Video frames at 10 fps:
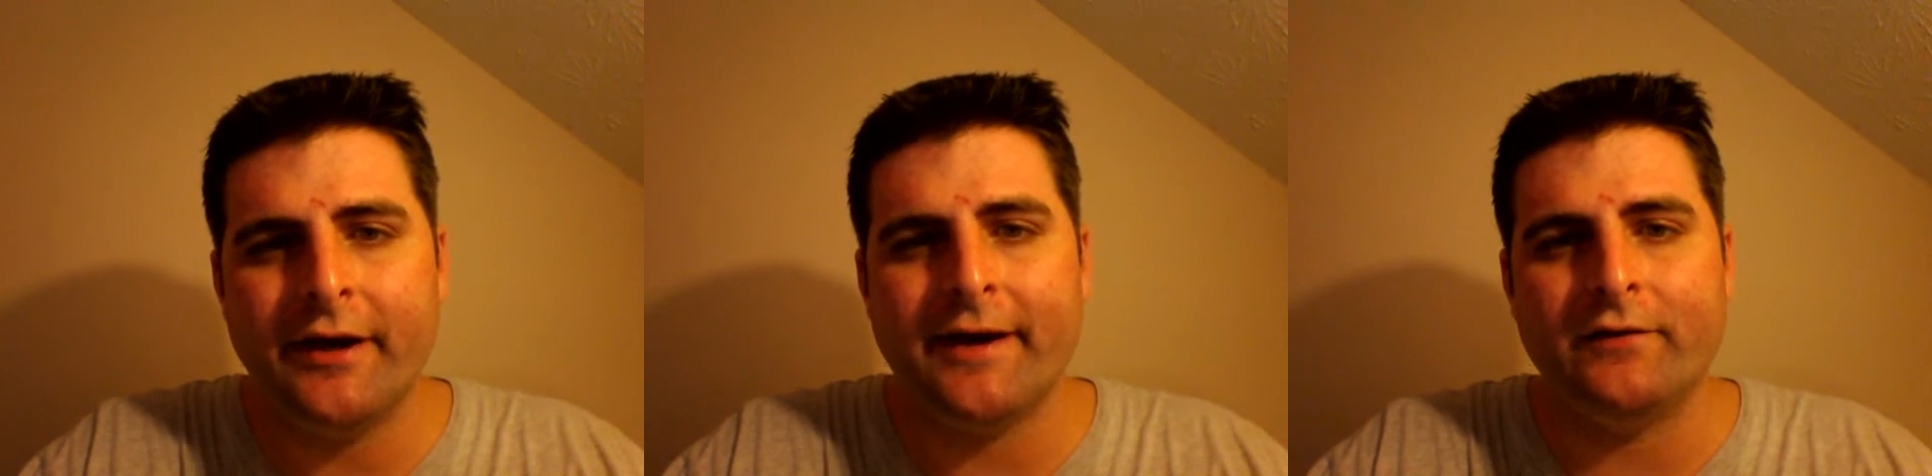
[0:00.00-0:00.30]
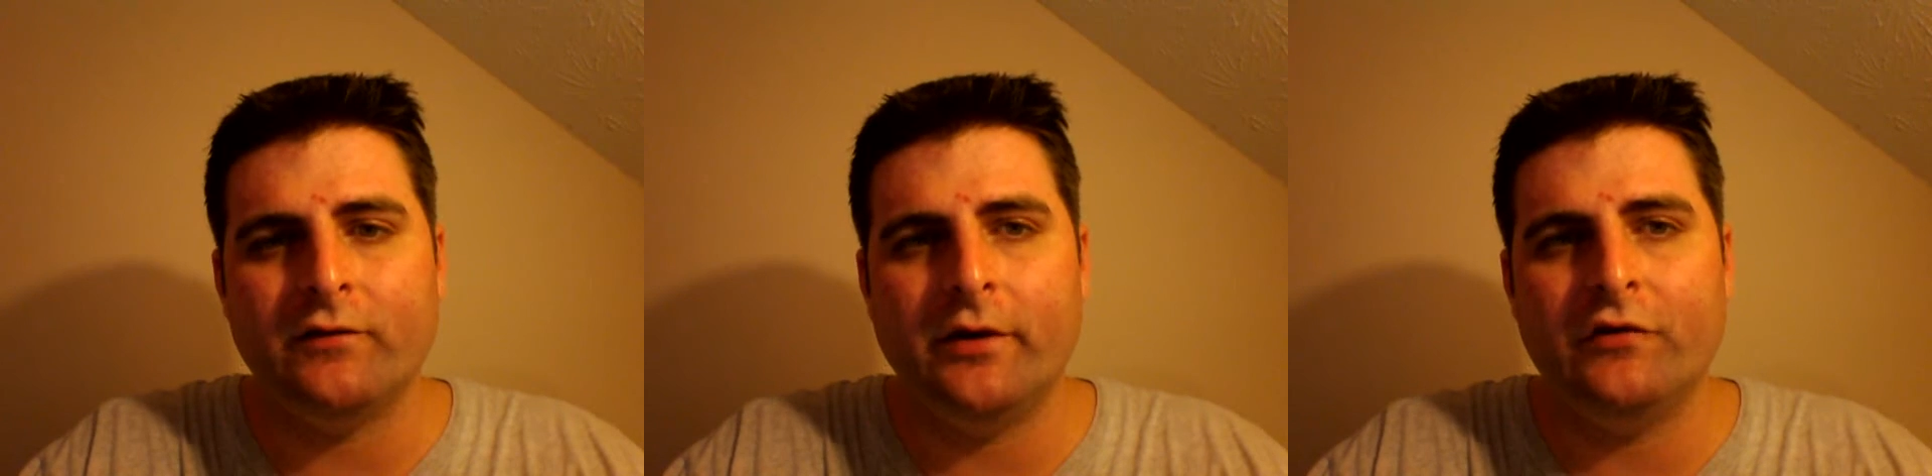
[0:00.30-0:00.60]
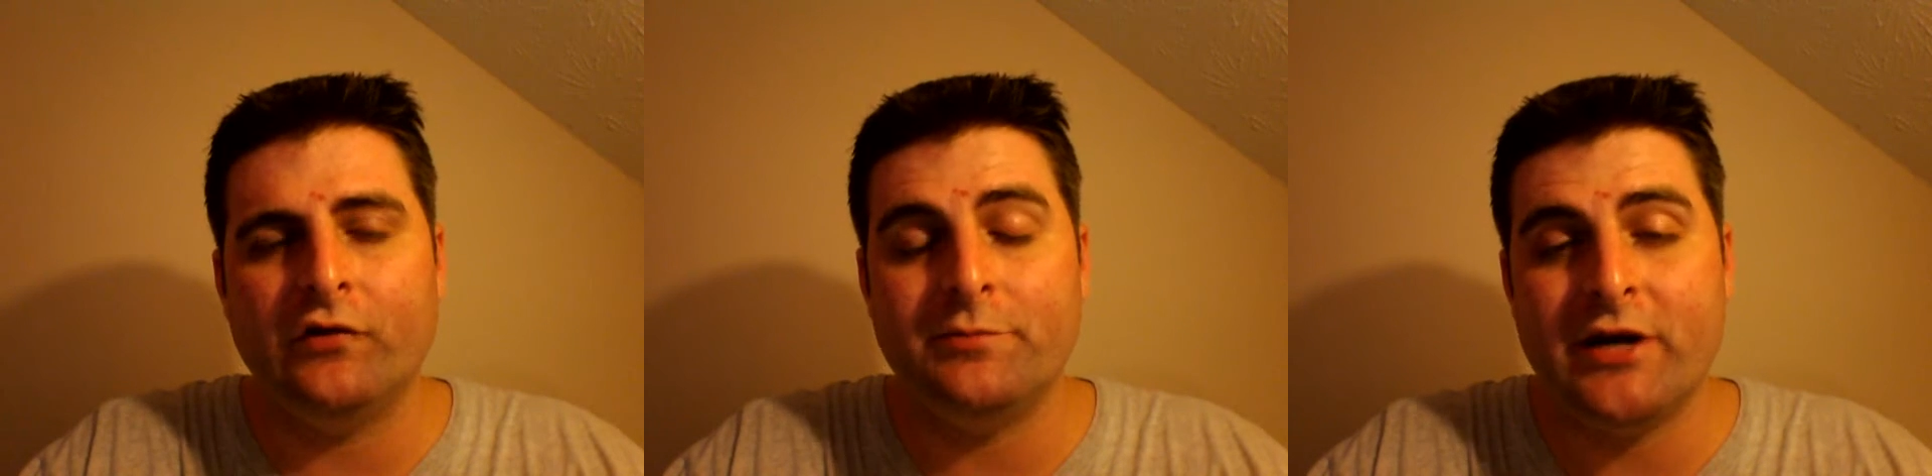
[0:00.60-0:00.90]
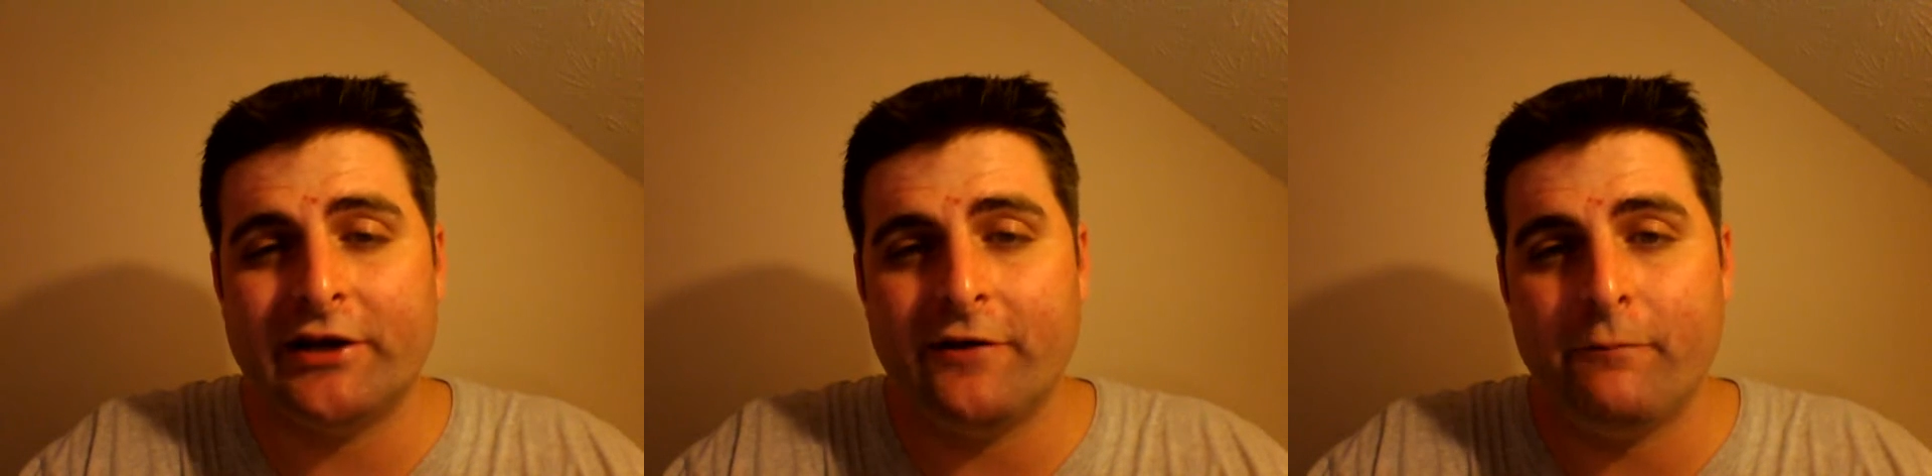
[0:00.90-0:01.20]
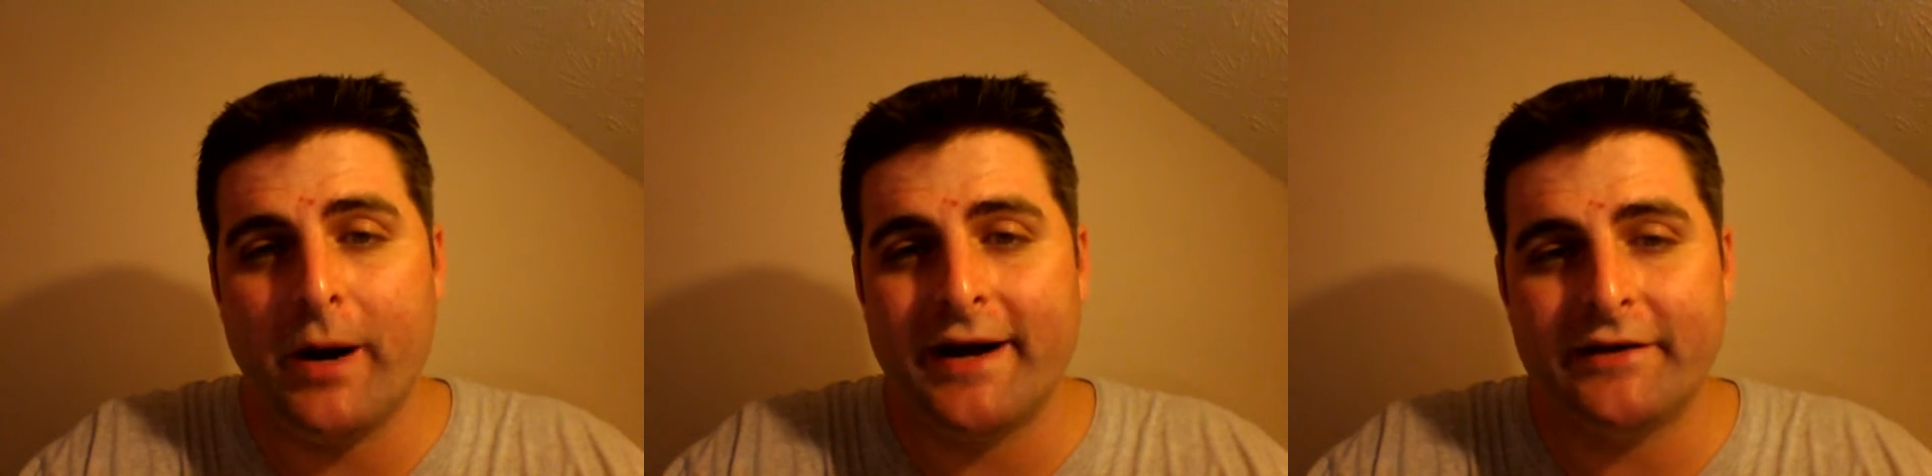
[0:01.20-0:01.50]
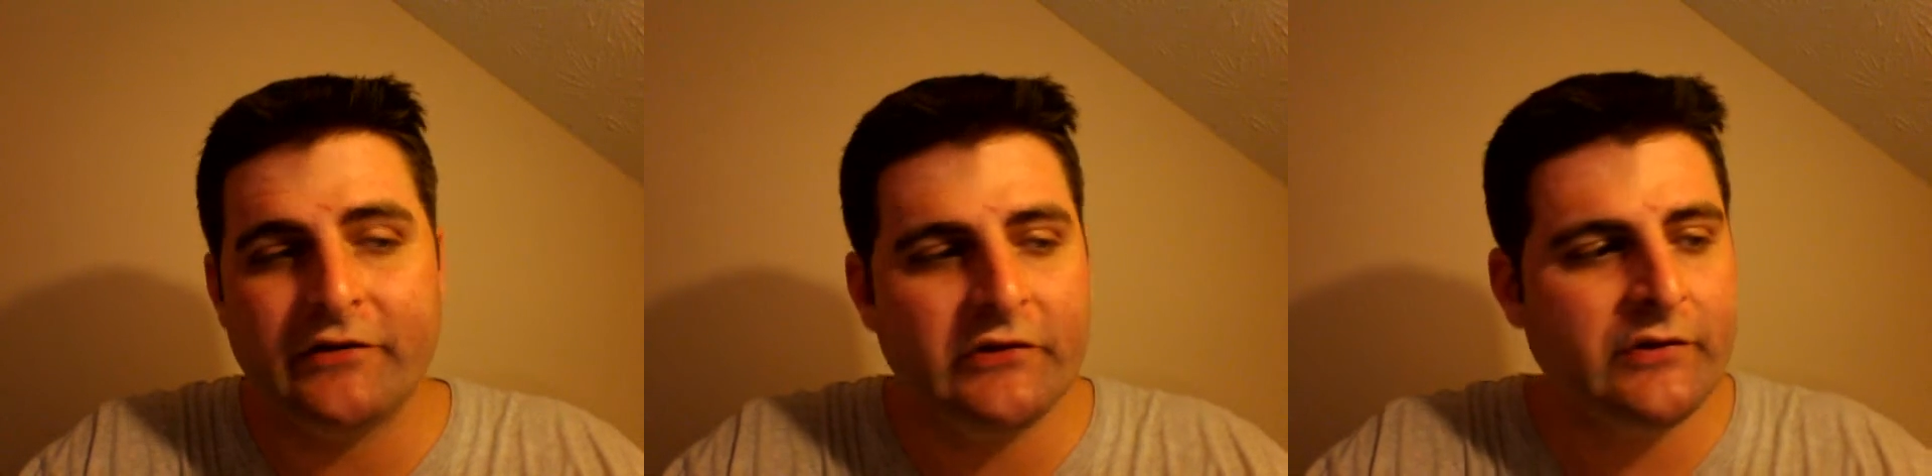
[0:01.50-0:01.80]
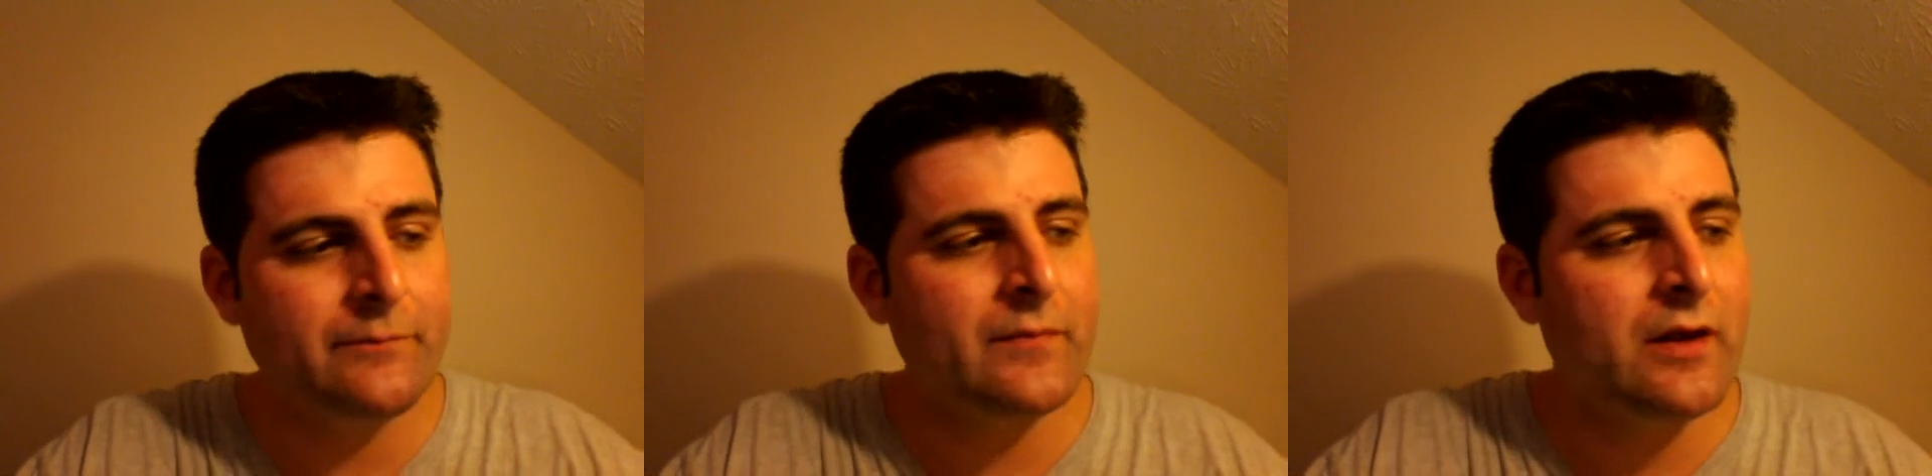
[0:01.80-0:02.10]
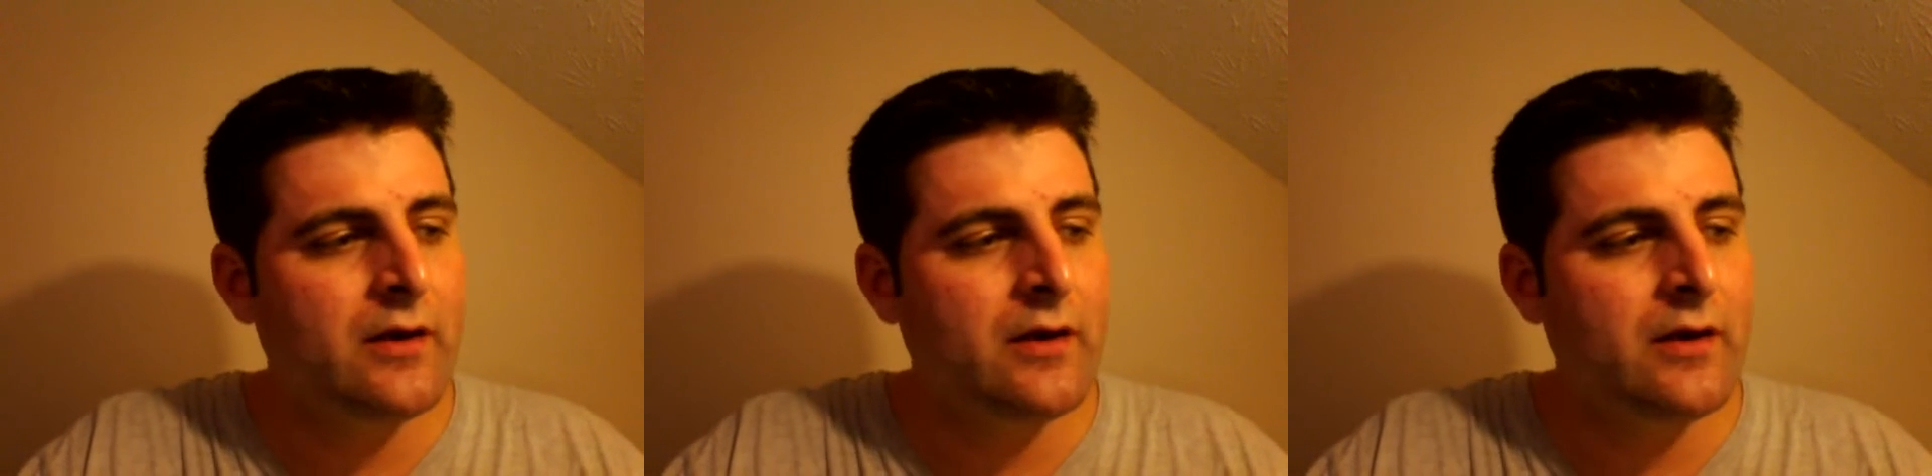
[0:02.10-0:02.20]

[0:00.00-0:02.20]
and subjective bias,